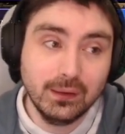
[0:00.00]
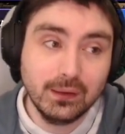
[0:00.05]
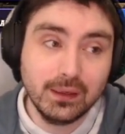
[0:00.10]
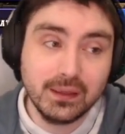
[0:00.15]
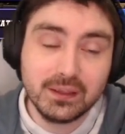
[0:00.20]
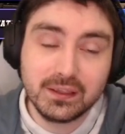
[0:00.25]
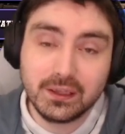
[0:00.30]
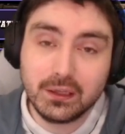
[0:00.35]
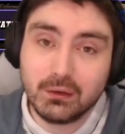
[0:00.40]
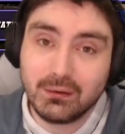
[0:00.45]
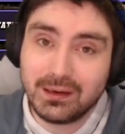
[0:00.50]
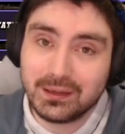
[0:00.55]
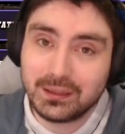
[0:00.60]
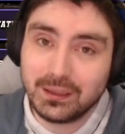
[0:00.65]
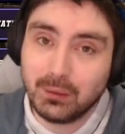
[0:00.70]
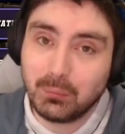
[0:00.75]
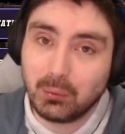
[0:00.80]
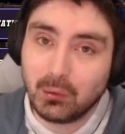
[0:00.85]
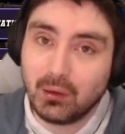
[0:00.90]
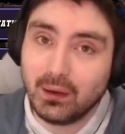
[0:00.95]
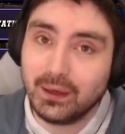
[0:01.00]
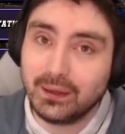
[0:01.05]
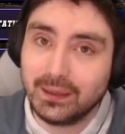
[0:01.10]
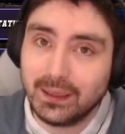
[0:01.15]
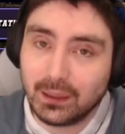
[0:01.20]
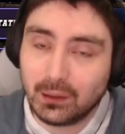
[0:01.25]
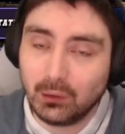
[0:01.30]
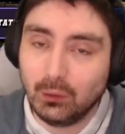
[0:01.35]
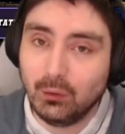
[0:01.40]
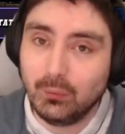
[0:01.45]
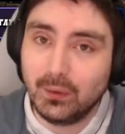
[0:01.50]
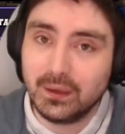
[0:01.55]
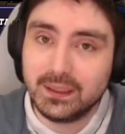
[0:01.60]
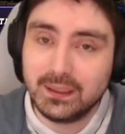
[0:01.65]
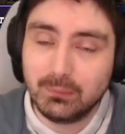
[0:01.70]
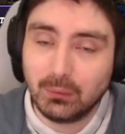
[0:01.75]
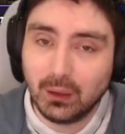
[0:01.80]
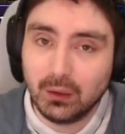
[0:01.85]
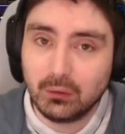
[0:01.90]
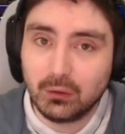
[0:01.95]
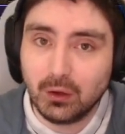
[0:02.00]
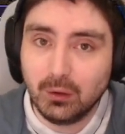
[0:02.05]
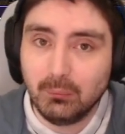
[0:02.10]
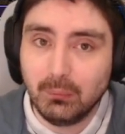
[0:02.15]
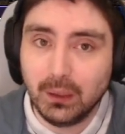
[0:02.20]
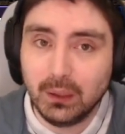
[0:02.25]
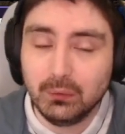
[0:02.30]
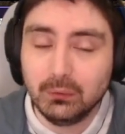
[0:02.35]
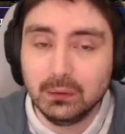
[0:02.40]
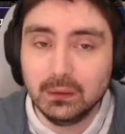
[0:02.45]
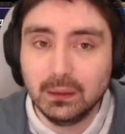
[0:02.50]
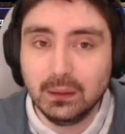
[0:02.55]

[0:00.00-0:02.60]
And so you're actually applying that Claw Mighty Blow combo